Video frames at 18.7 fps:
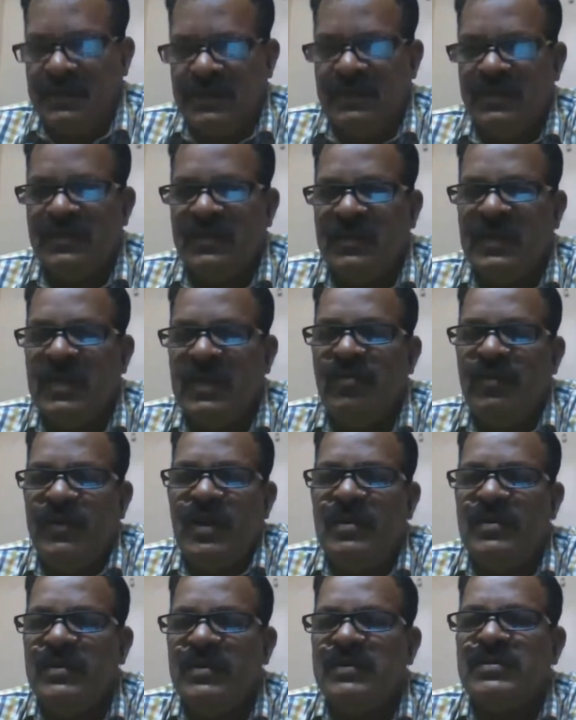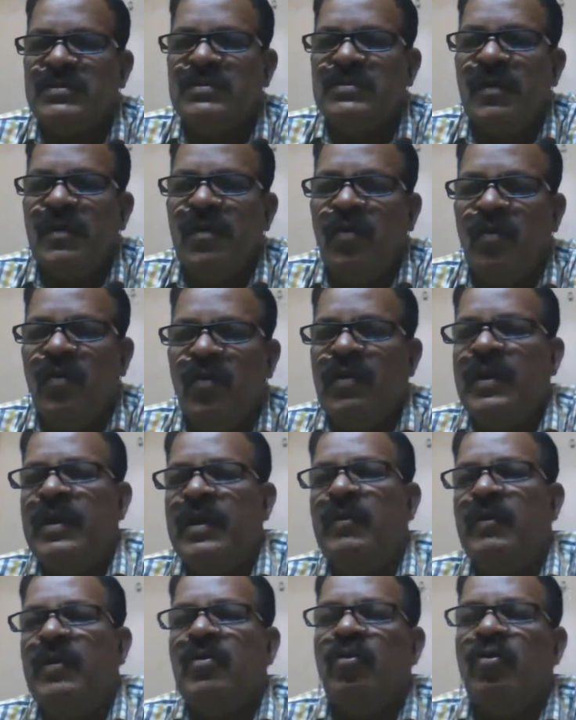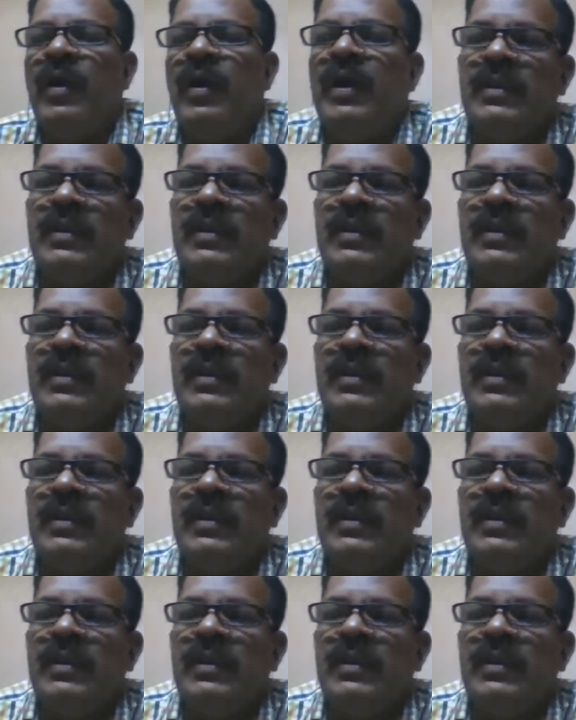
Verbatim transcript: you know that we are just worried about why